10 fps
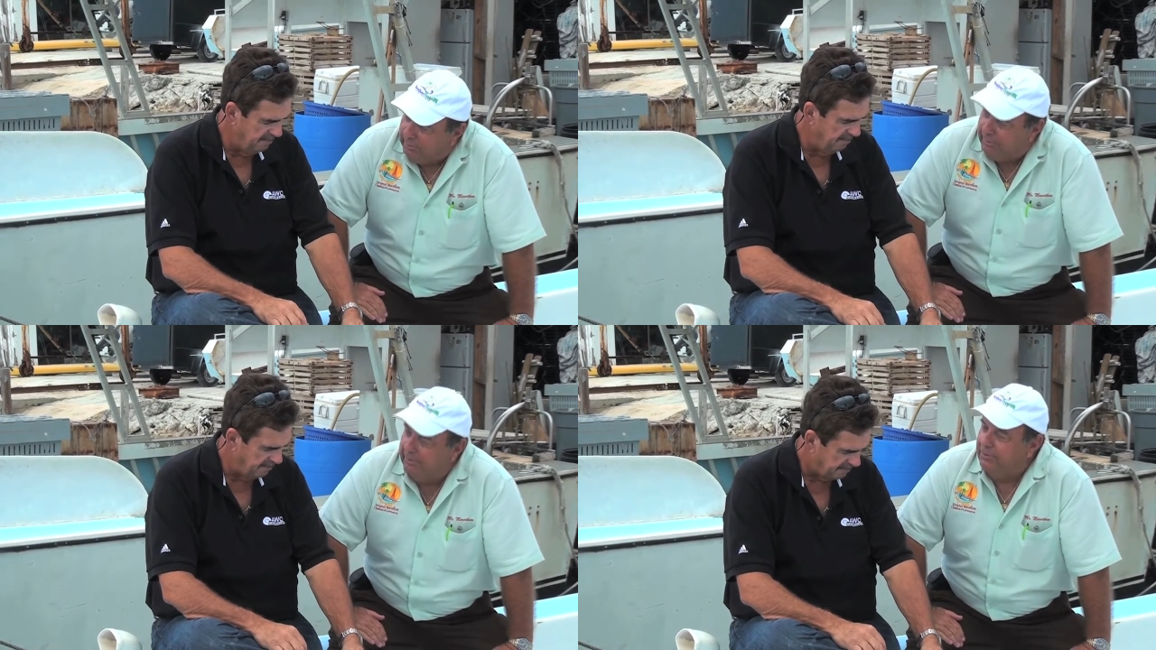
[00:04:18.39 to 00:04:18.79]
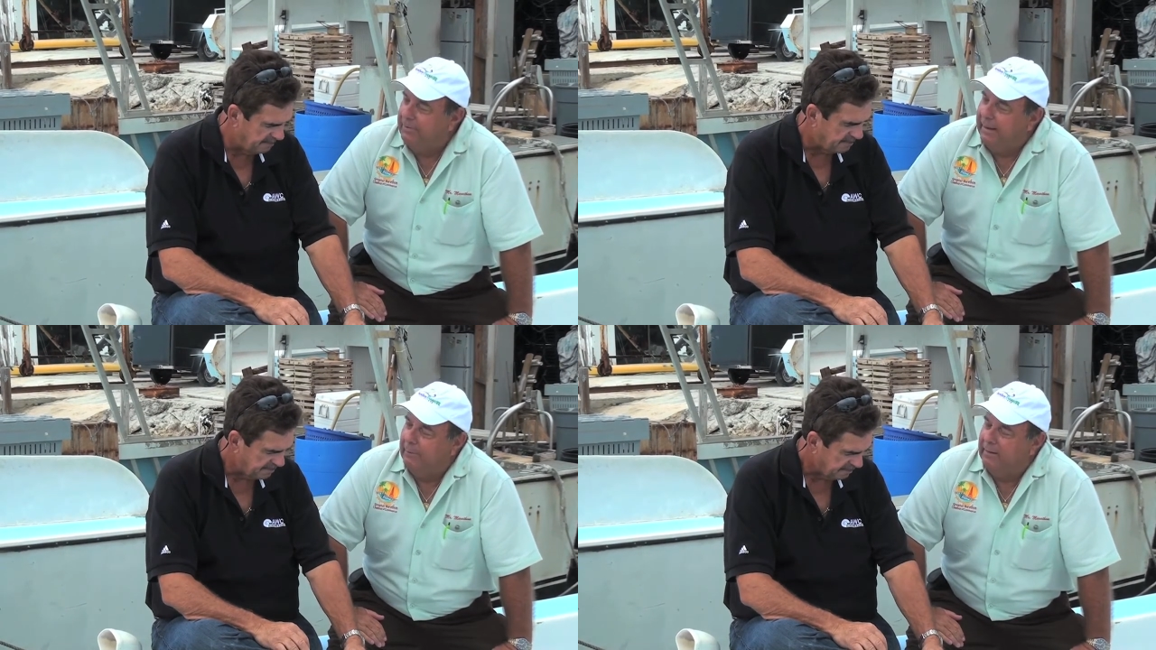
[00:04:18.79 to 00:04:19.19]
Speaker 1: here, you
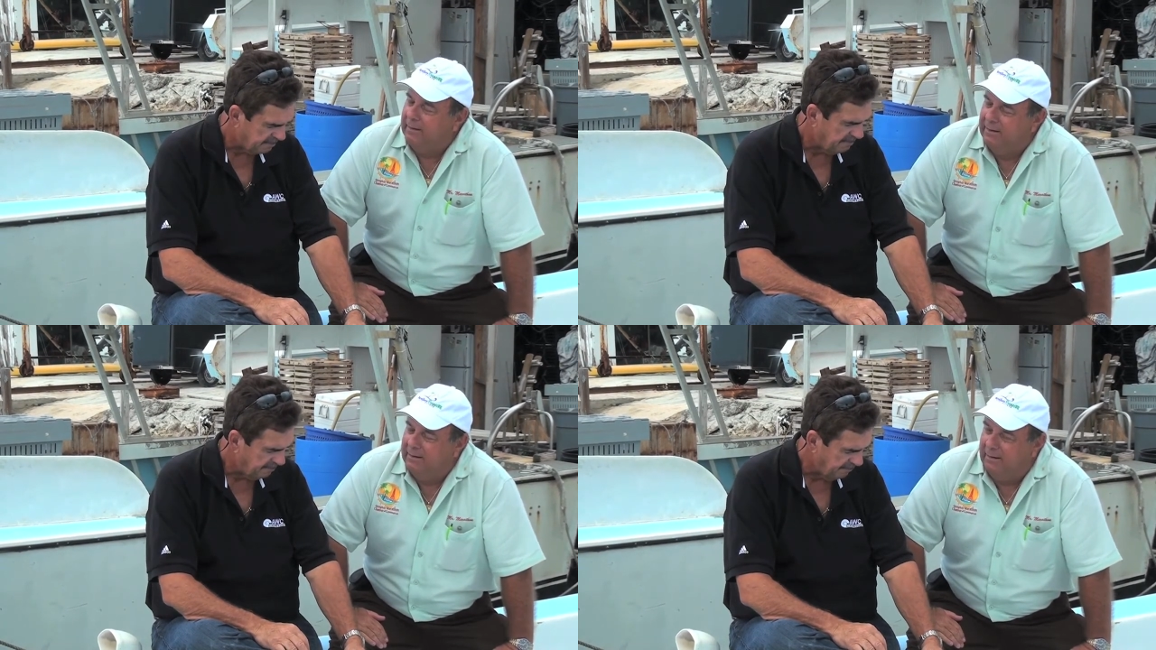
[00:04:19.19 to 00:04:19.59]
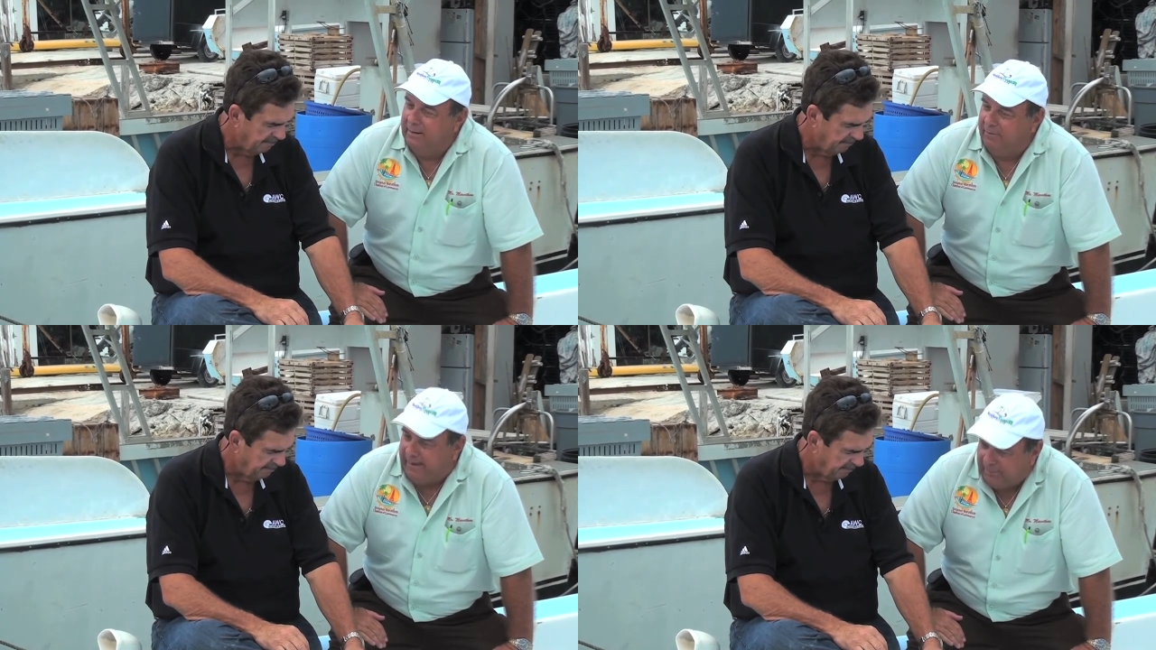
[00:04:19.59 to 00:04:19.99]
name it. Uh,
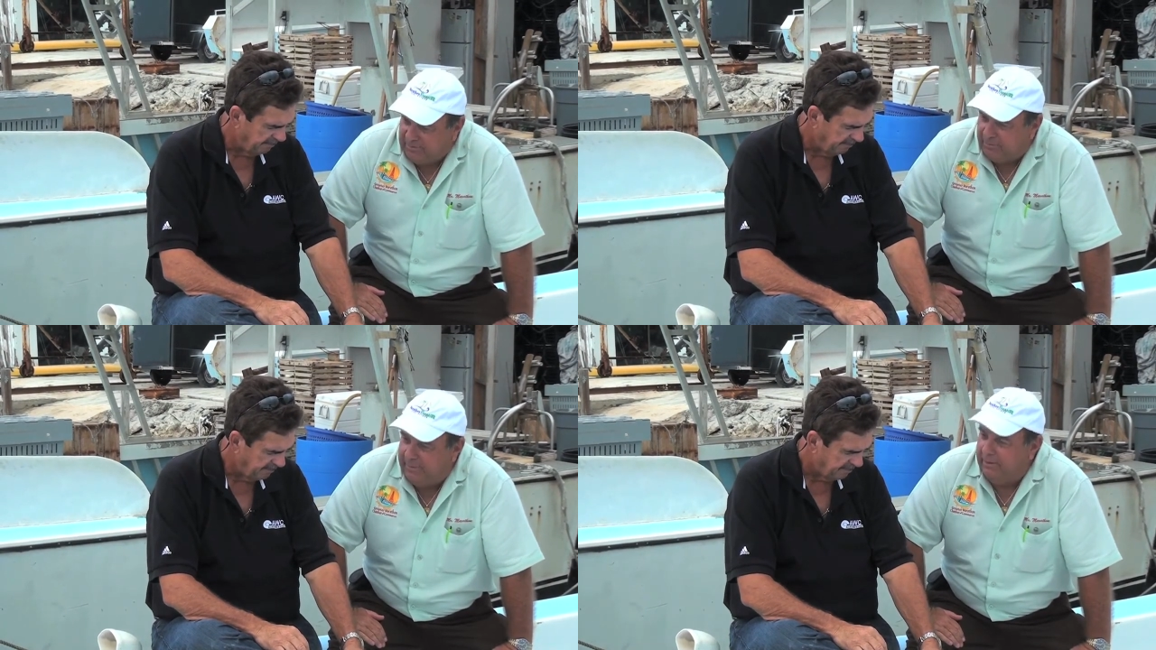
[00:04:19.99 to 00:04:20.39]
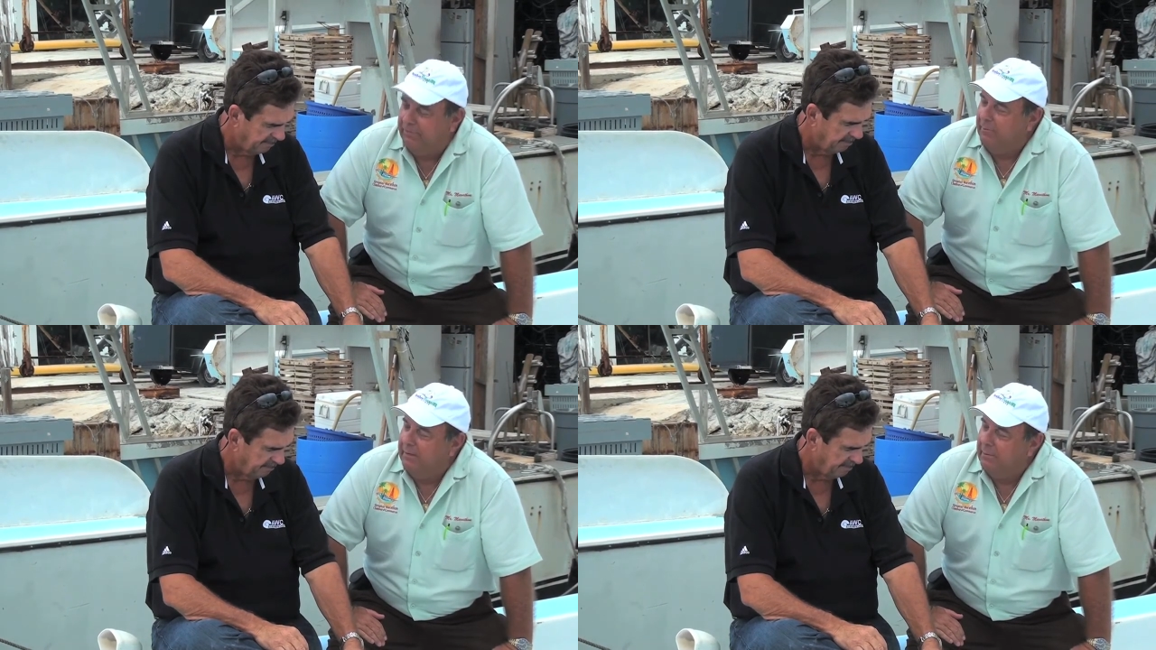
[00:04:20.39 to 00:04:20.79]
the family's been
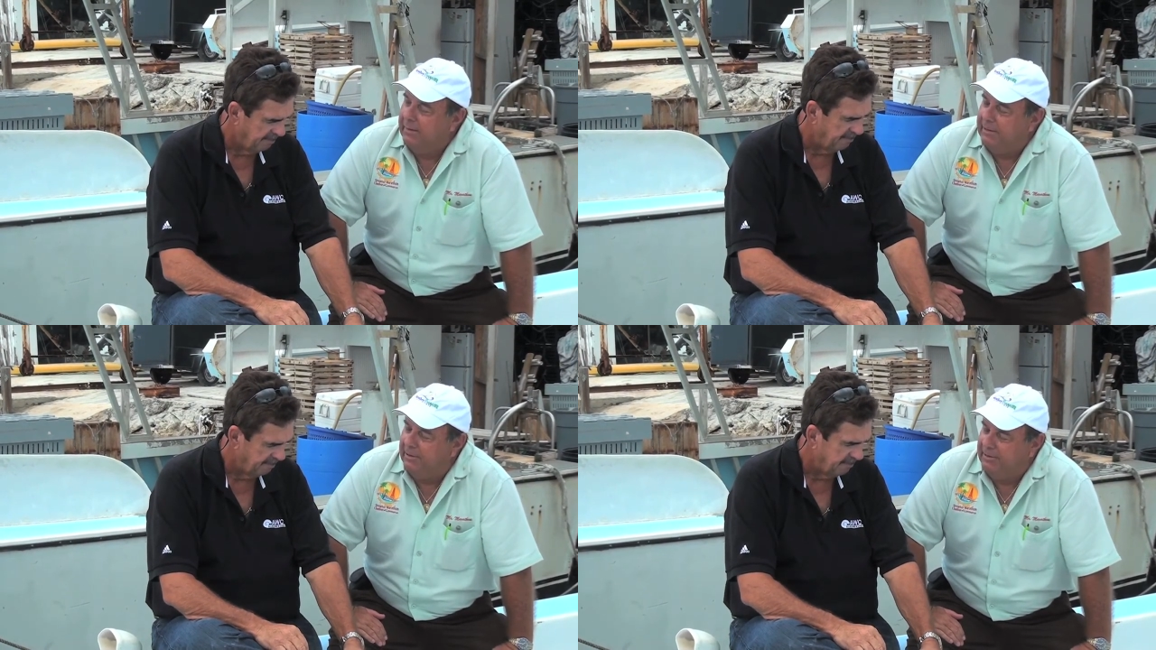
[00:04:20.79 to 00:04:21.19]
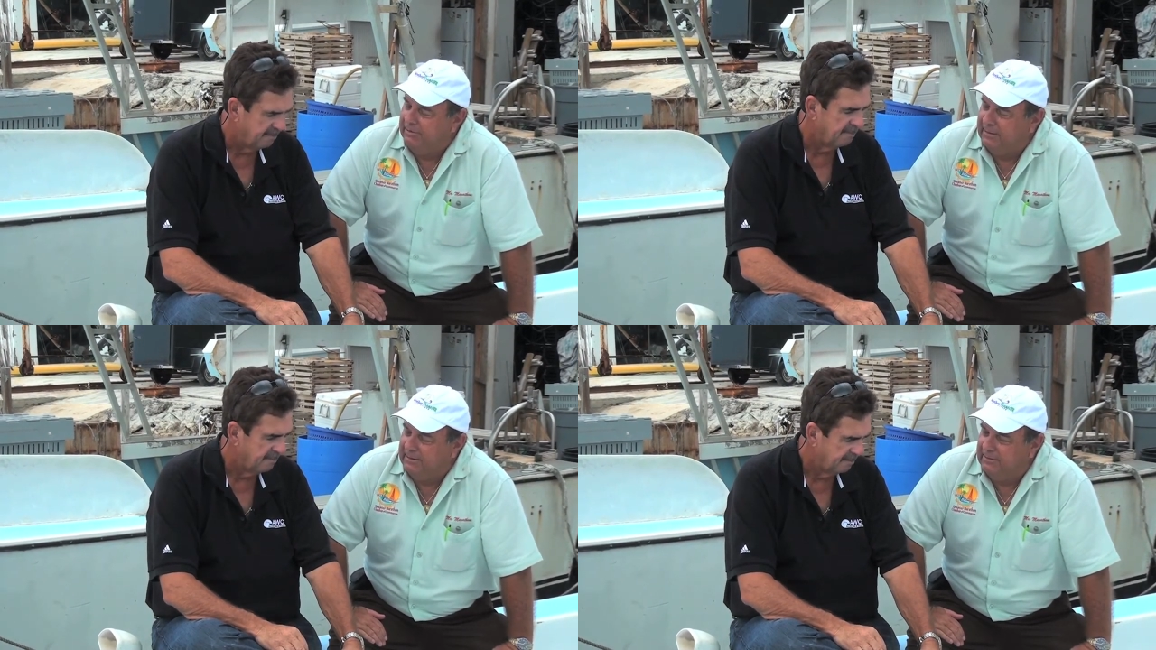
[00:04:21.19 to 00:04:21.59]
here for many, many
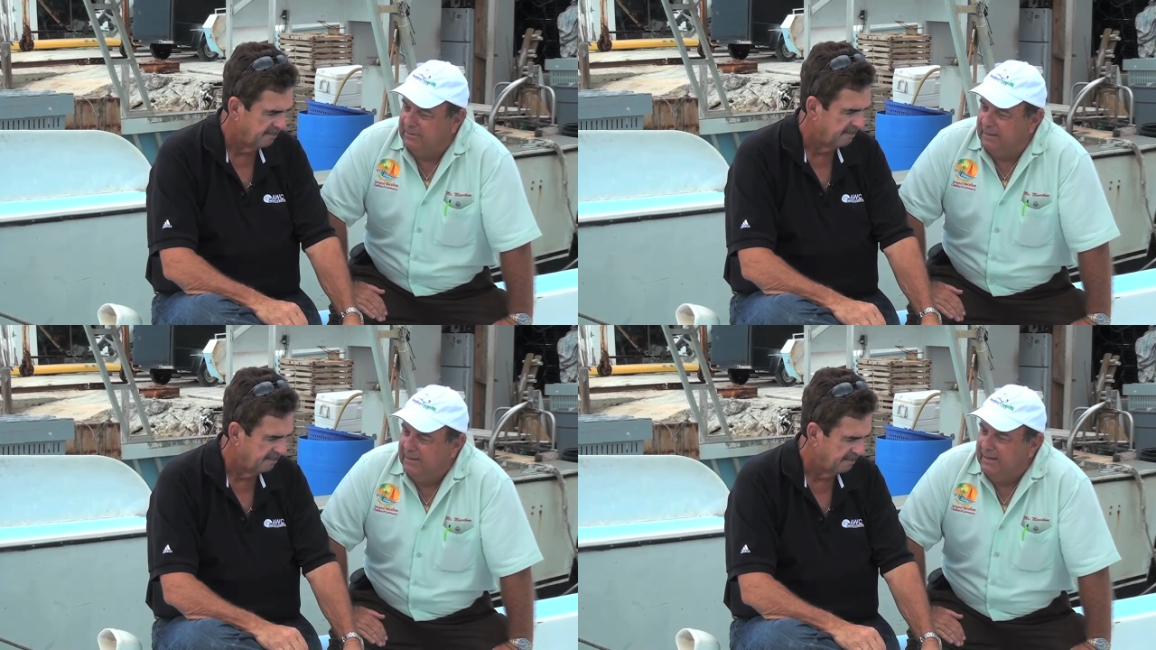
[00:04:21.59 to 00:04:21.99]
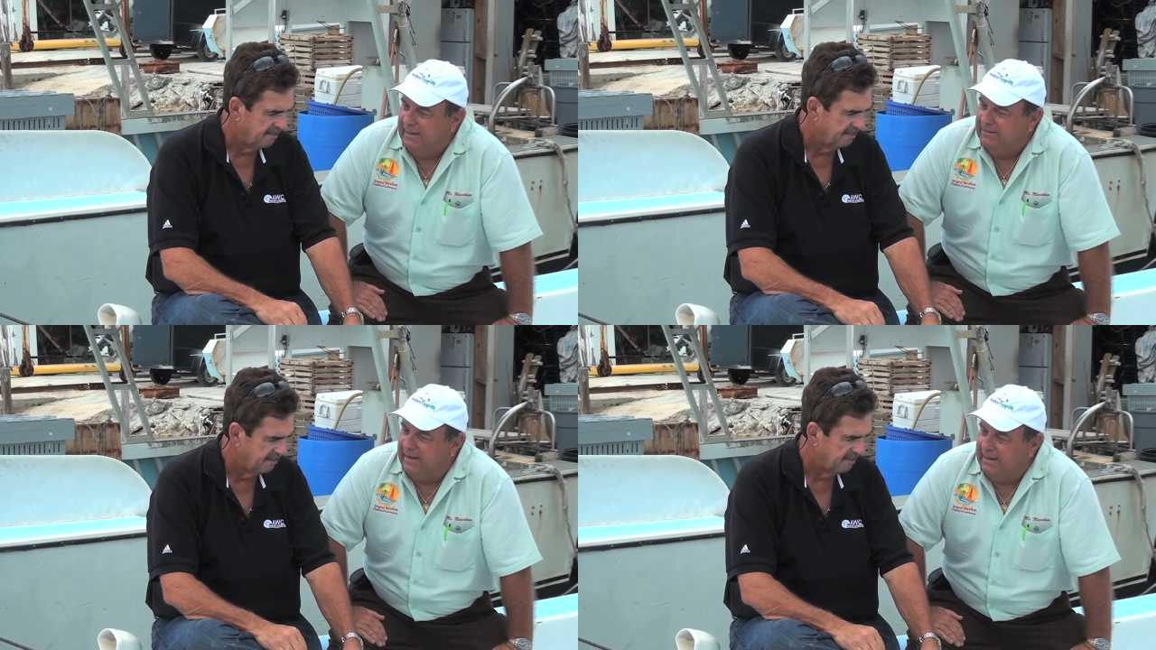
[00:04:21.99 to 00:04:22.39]
years, and it's uh,
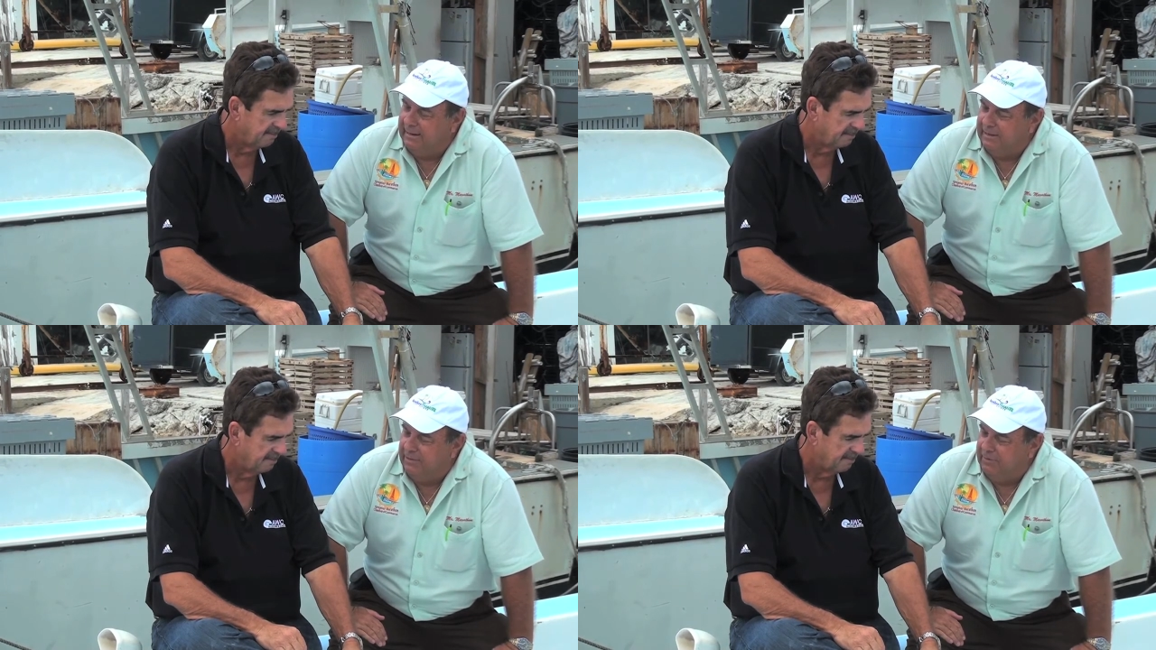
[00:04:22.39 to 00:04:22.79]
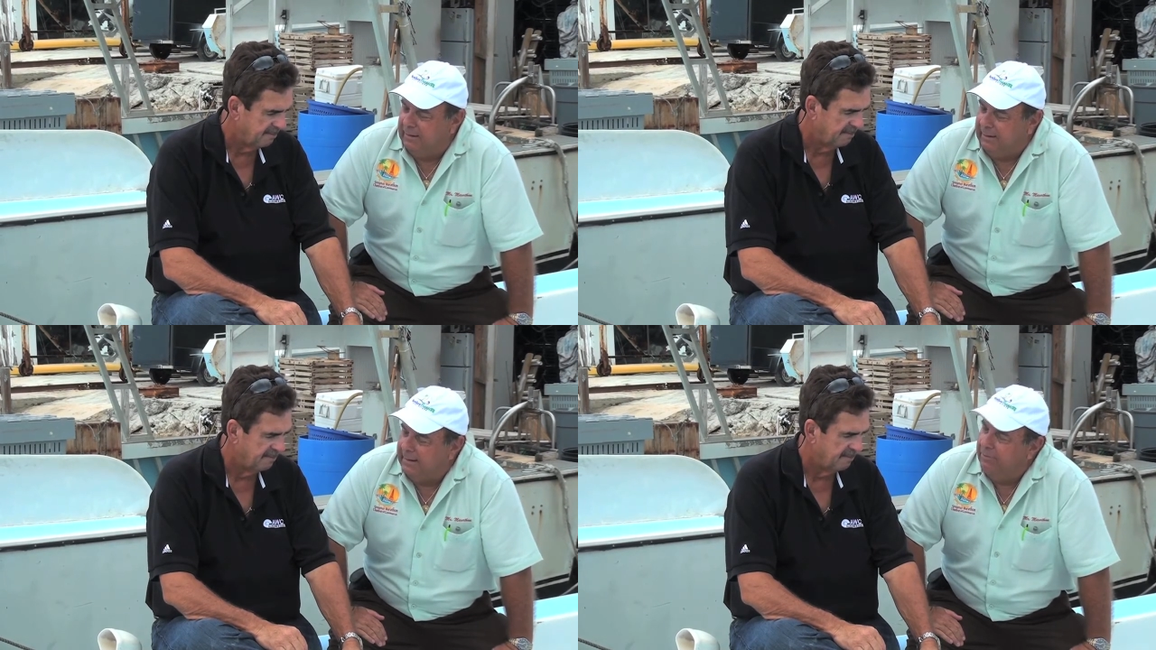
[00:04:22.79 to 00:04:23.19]
it's kind of neat. You've
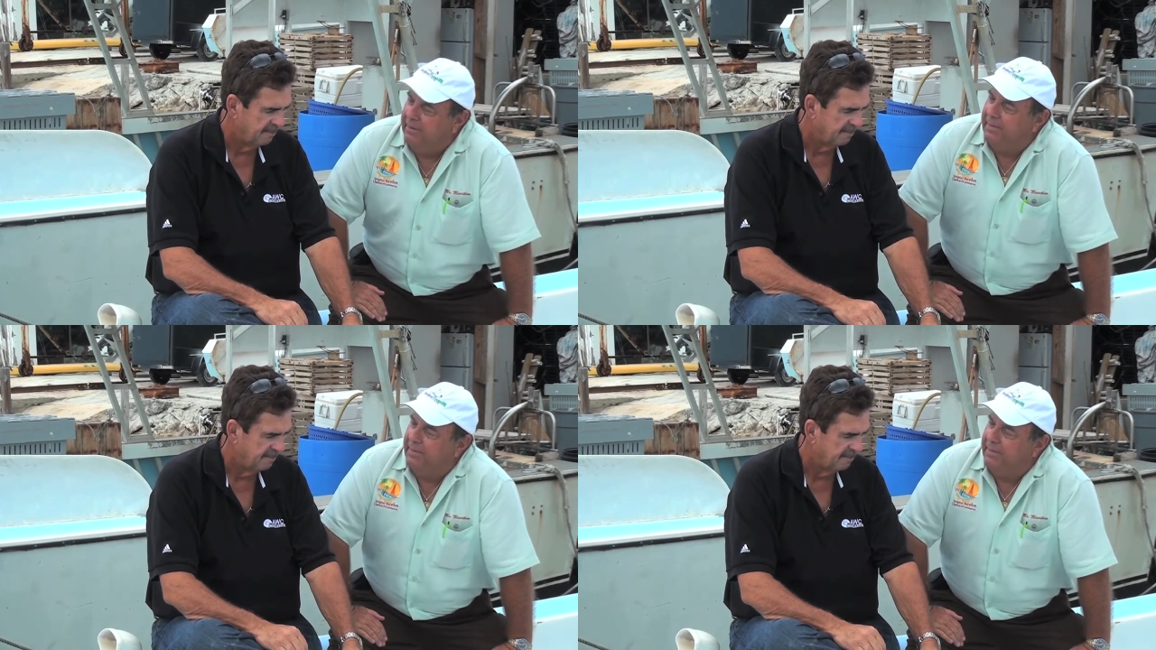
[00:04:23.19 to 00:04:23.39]
done a lot of great